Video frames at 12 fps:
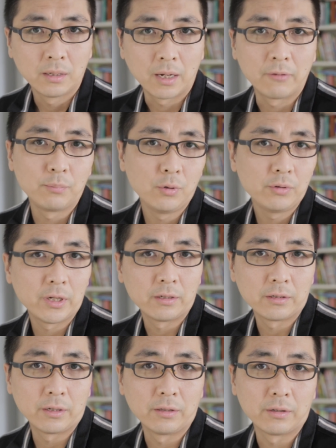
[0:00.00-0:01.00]
I put
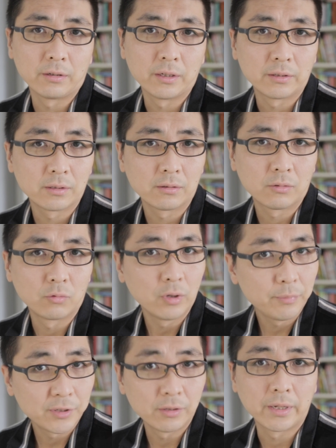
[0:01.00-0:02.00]
it in the
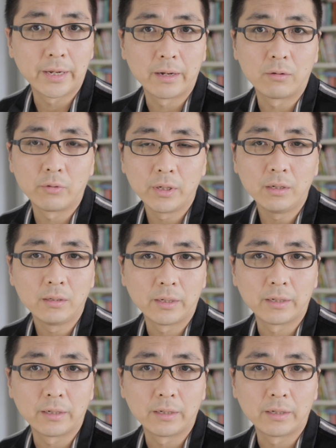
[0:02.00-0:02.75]
description area